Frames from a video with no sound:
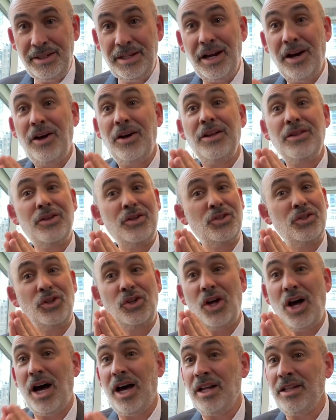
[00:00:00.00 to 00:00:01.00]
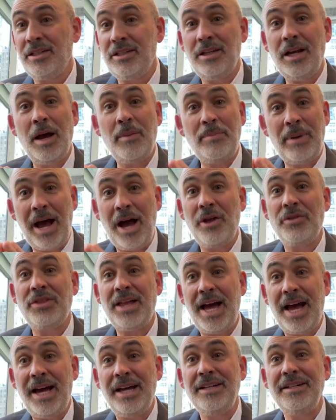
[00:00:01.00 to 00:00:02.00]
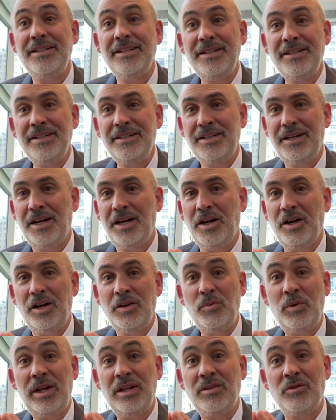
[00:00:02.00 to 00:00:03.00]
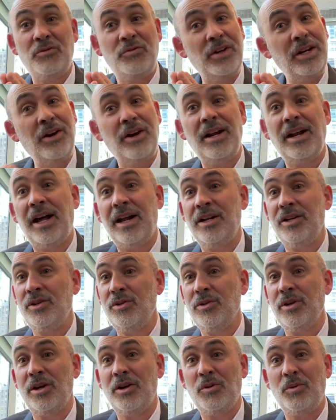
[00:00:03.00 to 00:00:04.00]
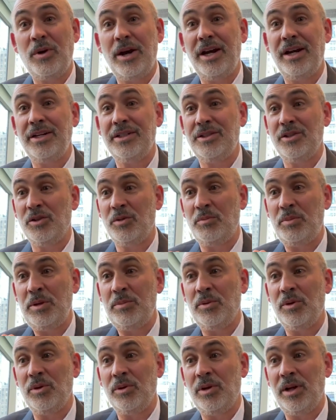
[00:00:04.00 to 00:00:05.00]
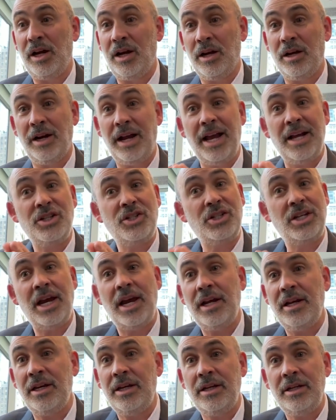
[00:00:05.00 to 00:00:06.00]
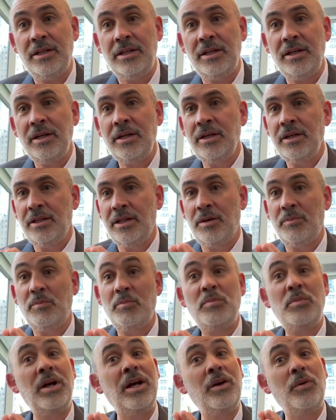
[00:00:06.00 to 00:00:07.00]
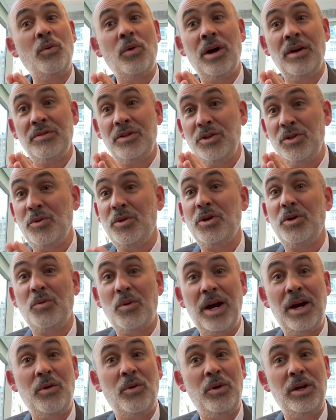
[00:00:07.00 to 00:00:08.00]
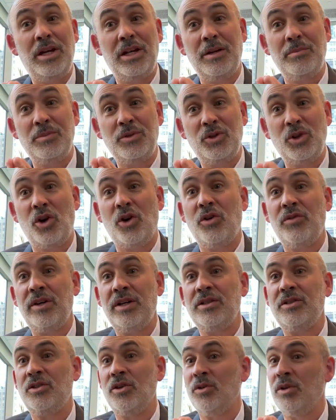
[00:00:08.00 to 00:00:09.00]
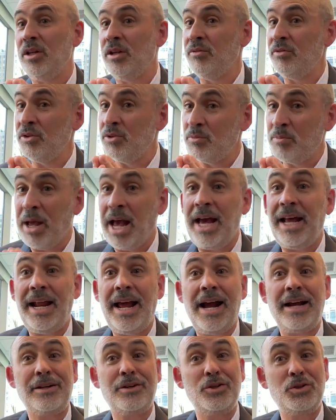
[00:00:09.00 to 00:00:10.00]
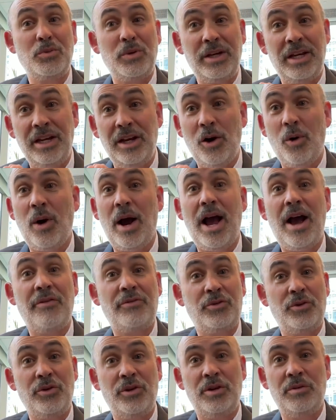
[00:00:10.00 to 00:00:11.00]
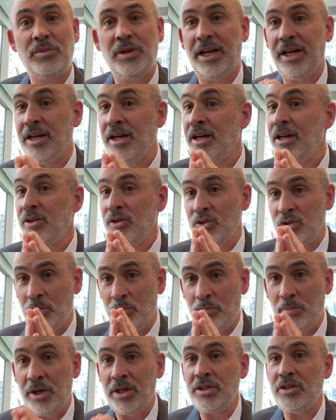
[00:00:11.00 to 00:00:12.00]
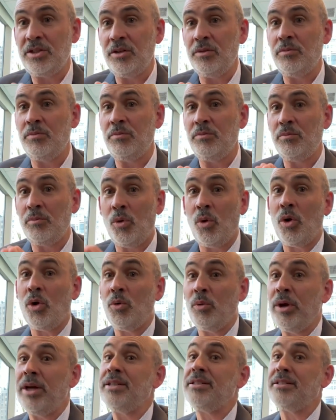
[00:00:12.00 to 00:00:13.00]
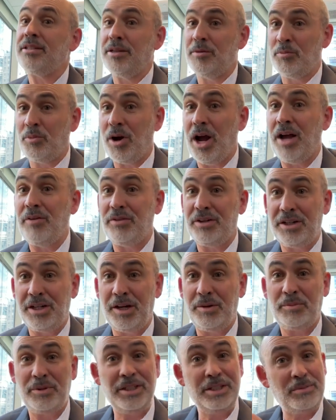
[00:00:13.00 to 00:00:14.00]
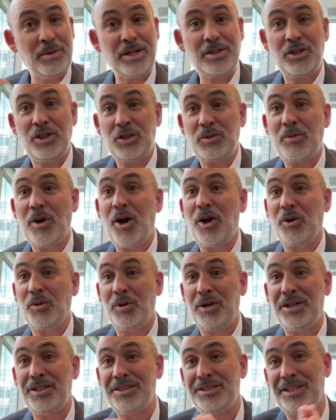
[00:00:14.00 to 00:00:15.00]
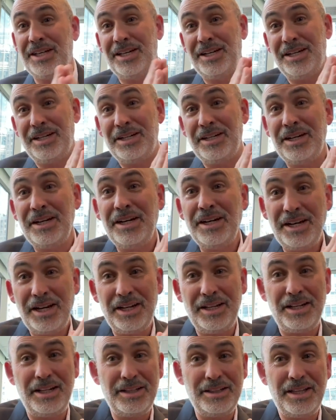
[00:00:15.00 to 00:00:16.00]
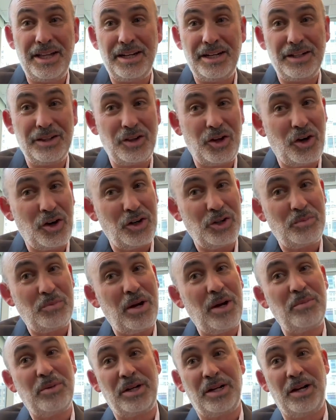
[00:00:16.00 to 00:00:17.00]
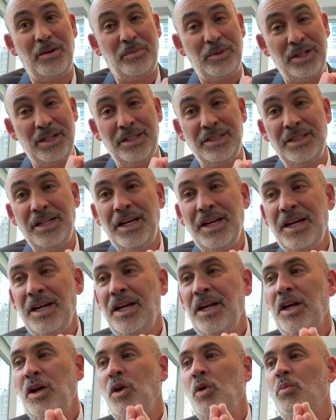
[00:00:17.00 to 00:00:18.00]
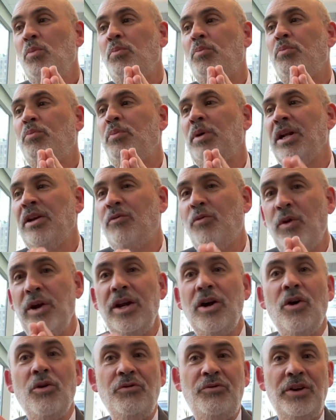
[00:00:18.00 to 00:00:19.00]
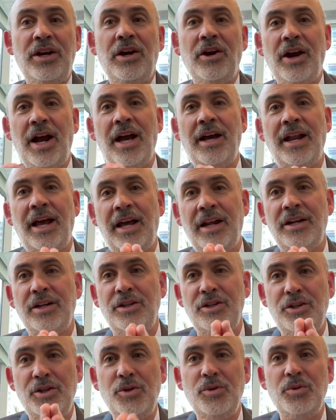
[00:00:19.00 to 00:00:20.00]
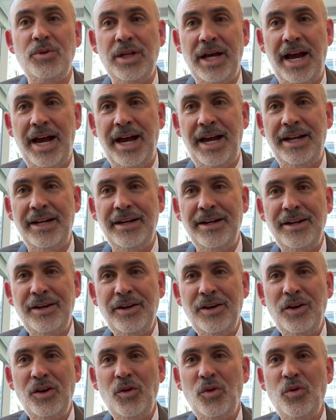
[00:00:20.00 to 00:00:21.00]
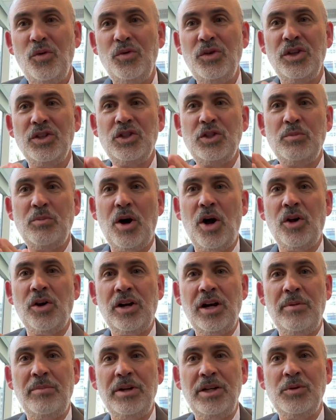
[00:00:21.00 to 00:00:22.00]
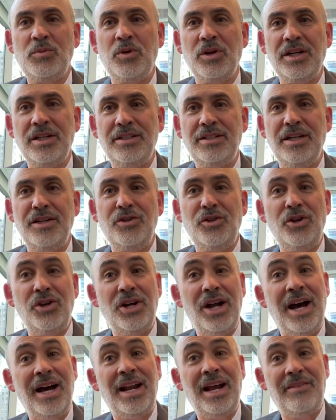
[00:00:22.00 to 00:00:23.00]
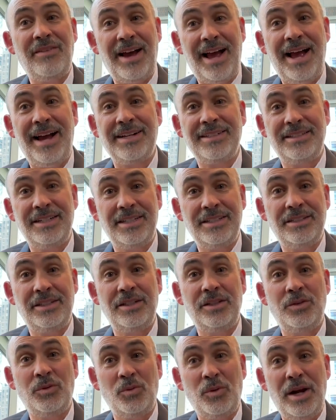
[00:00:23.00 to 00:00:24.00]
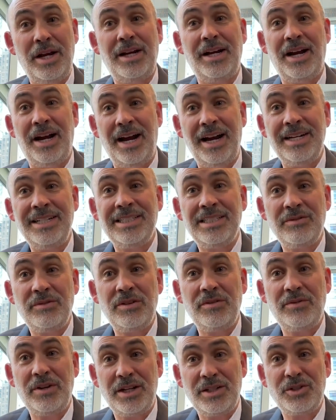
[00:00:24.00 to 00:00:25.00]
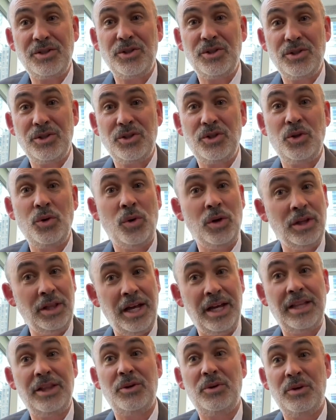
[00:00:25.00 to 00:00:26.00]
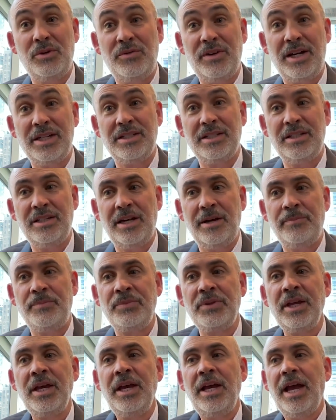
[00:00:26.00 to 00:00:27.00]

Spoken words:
Now, there's a lot about that, and we have to figure out how to do that in a way so that people are educated, that we have to do it in a way where we can observe it, so that if there's bad actors, we can go after them. Like, there's a bunch of more risk in private companies, especially smaller ones, than in large public companies. But if we don't figure out how to do that, the smaller companies will continue to not have access to the right kinds of investors who are likely to invest in them.